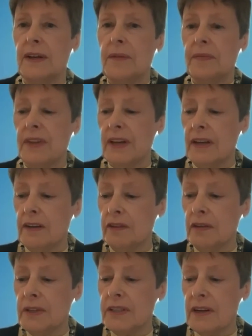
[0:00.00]
And I've
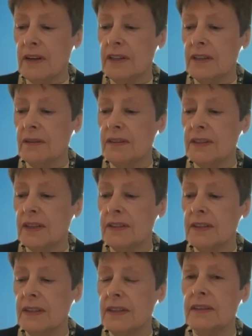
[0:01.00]
always argued that
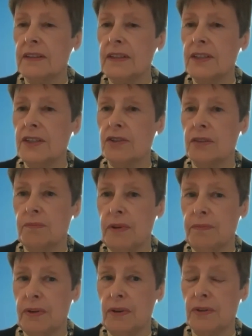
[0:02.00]
these should
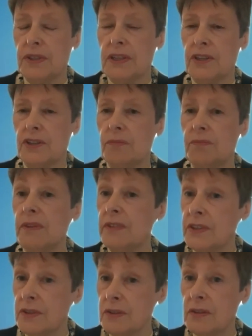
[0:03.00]
be posts that should be
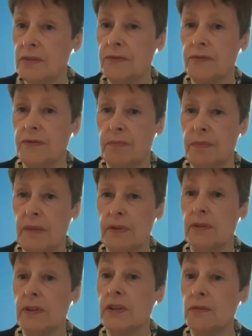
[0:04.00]
reserved for people
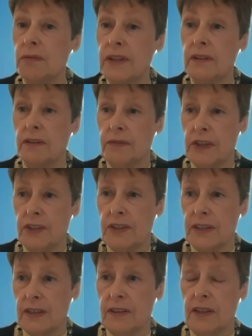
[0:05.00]
who are career
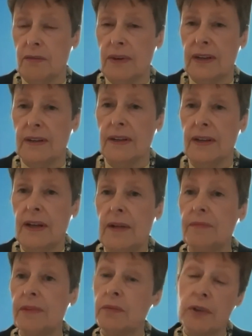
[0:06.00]
officials at the UN.
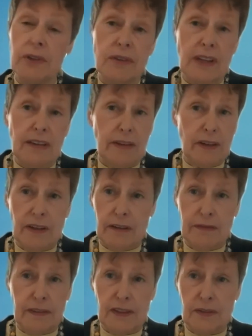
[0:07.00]
But what do they very
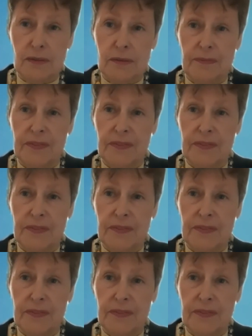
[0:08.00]
often do?